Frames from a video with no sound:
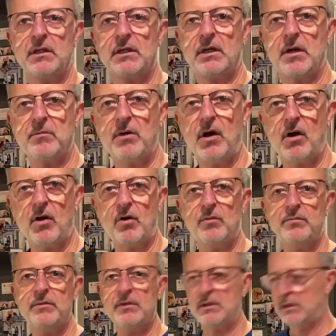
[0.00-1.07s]
come
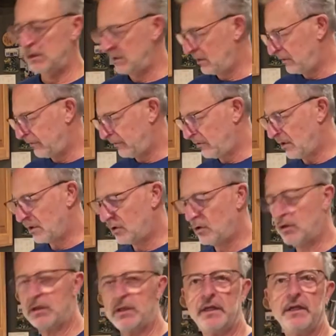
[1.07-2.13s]
home, start
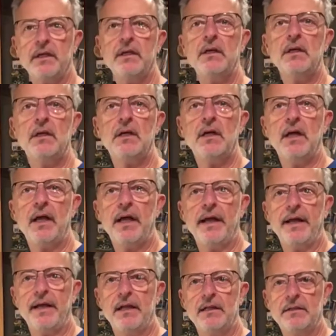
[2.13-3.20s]
cooking,
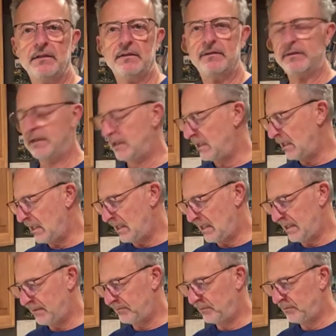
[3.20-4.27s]
and
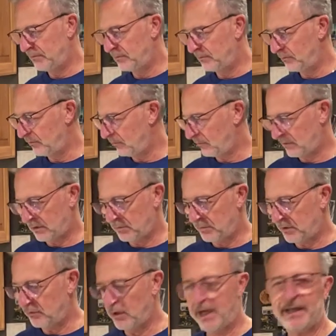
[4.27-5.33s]
can be
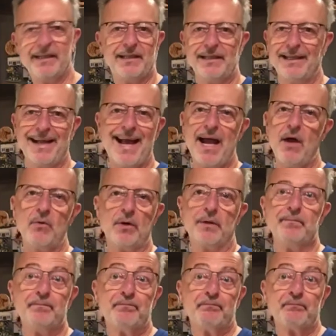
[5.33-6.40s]
ready in an hour.
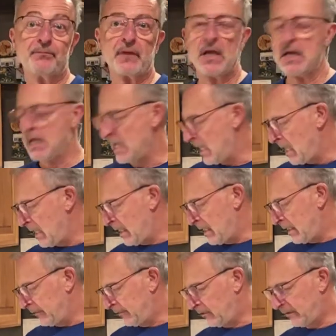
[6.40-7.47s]

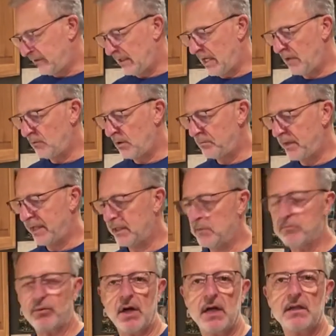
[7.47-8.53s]
So tonight we're making
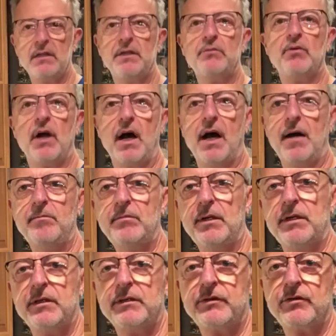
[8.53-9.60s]
broccoli rabe
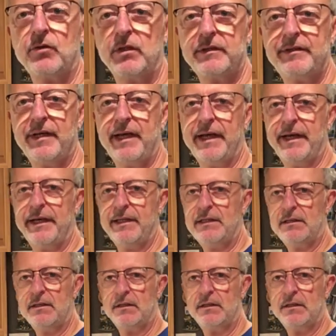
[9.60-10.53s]
sauteed,